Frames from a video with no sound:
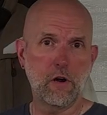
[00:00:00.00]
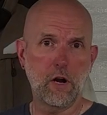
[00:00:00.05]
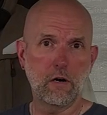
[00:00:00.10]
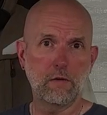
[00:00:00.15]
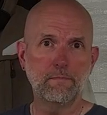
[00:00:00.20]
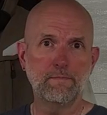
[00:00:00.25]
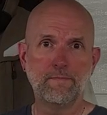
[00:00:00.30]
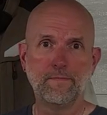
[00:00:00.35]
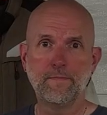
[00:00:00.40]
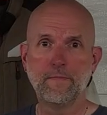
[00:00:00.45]

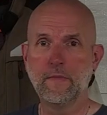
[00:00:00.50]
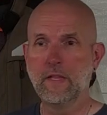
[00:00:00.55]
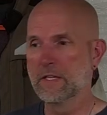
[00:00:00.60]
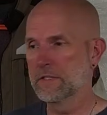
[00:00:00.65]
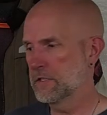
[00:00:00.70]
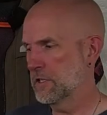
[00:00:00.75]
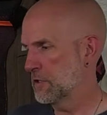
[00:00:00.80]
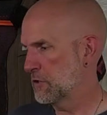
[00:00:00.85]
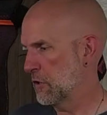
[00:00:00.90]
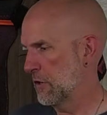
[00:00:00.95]
arm,
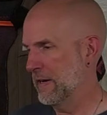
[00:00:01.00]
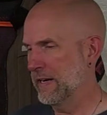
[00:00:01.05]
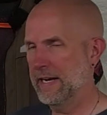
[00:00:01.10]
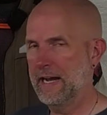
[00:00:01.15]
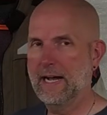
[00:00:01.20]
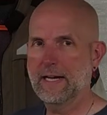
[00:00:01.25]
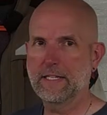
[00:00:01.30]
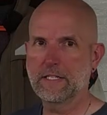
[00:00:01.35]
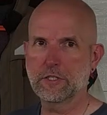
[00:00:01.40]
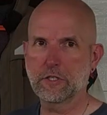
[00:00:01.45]
to turn it
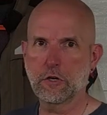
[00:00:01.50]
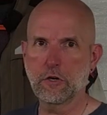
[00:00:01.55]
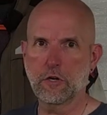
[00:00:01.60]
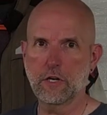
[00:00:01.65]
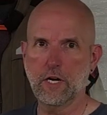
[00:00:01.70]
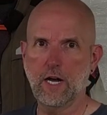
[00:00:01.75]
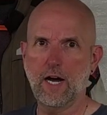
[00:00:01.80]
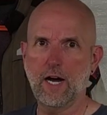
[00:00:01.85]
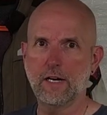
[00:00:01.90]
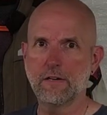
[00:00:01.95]
on and turn
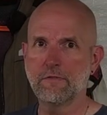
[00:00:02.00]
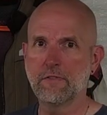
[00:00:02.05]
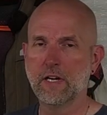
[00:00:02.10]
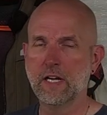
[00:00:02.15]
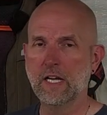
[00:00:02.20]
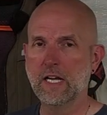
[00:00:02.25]
it off.